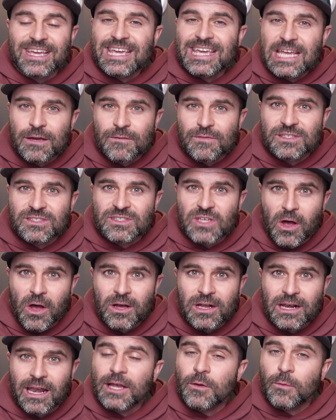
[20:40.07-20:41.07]
key of the
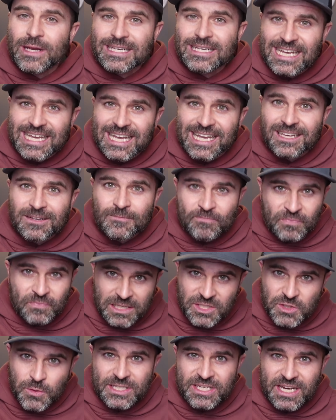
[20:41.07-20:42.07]
song like we did,
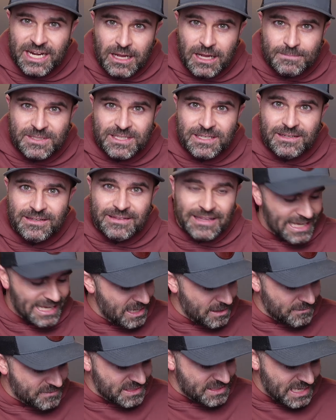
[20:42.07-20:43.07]
switching it up to the
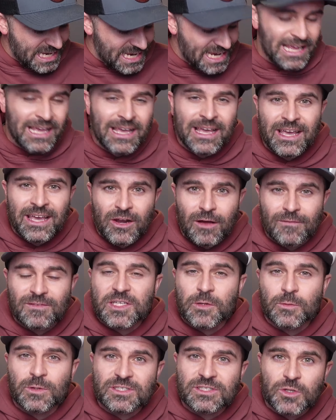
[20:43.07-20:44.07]
key of C, and
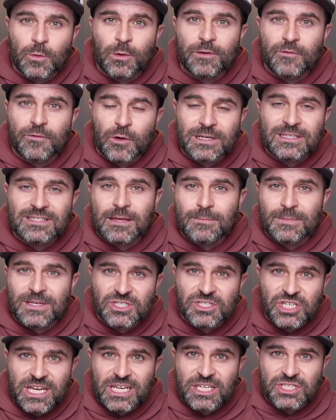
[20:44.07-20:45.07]
obviously we're still referring to them
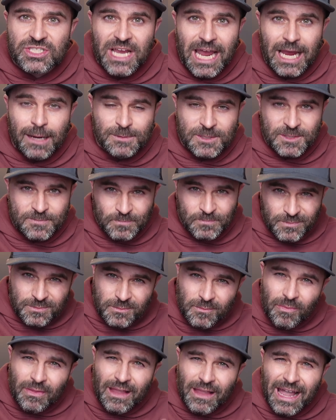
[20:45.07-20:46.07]
in G shapes,
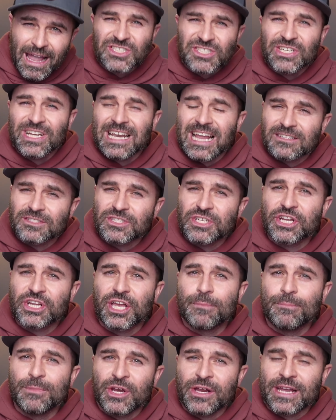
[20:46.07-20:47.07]
actually allows you to
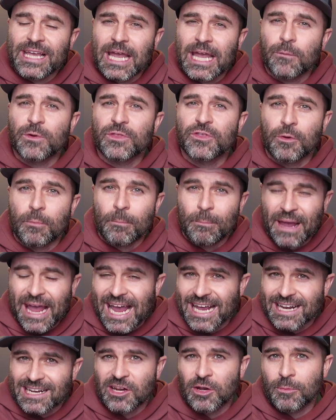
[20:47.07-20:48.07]
communicate with your
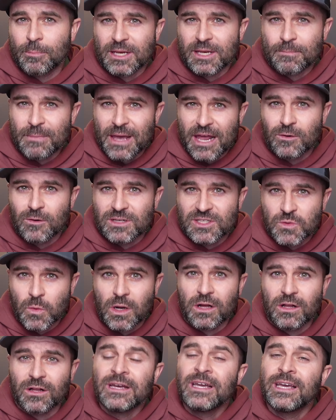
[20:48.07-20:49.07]
band a little bit better as
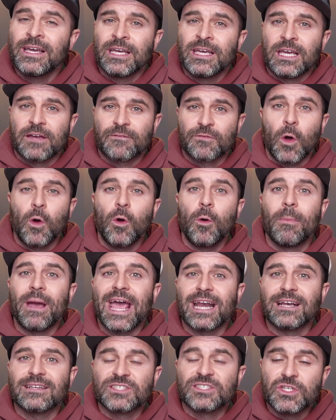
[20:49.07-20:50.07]
well if the whole
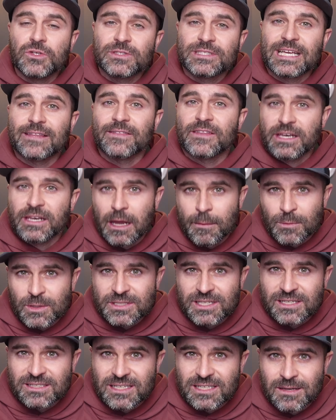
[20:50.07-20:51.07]
band is using the number
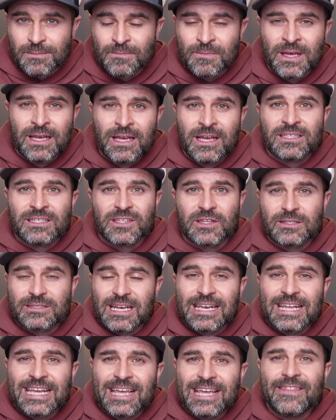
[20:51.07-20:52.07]
system. So there's
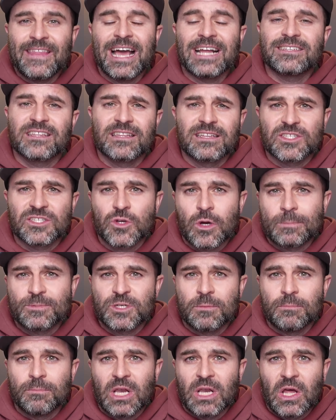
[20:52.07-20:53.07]
a link in that to the
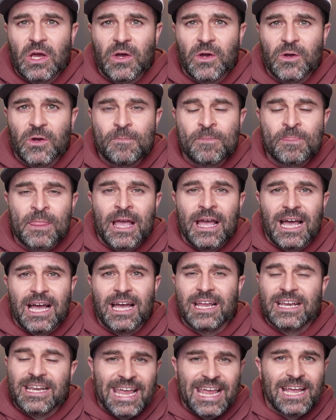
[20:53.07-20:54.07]
description below.
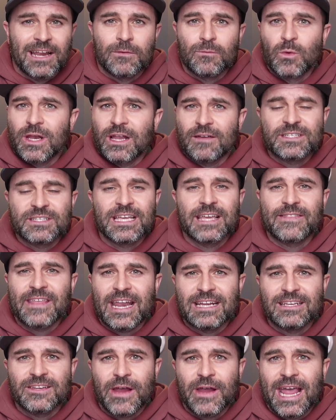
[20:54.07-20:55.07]
And again, would love to get
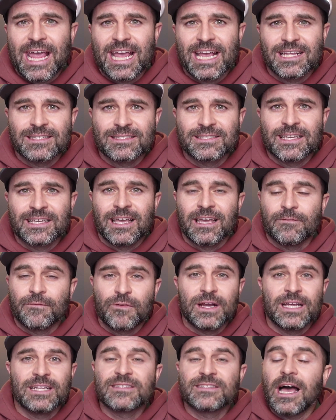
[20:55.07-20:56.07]
that into your hands. And
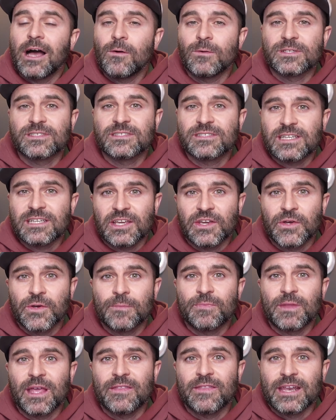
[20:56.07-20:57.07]
friends, I will see
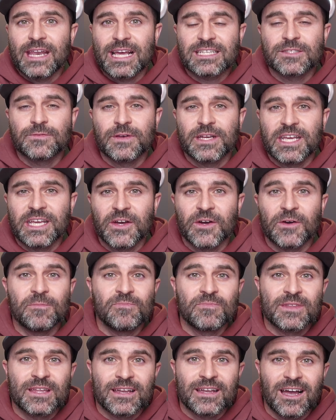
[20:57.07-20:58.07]
you in the next video.
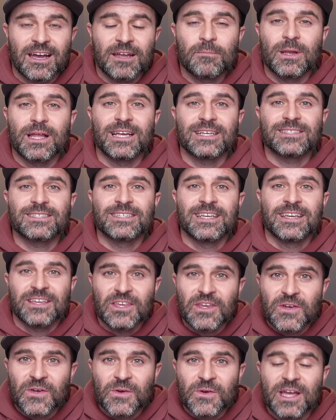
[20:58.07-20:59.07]
God bless
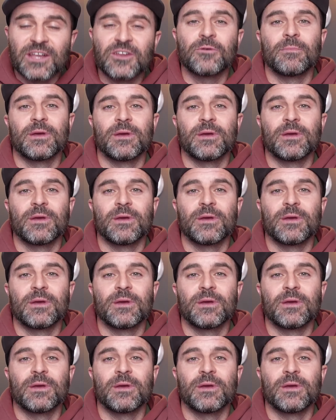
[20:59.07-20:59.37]
you and your